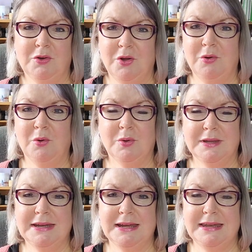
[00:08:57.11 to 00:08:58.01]
knowing all the
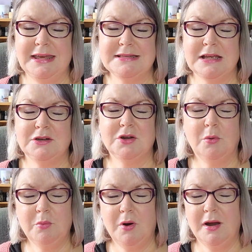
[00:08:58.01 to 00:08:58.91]
techniques and
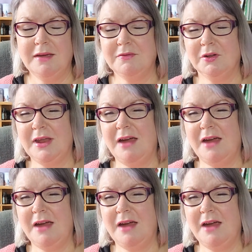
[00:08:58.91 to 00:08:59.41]
don't worry if not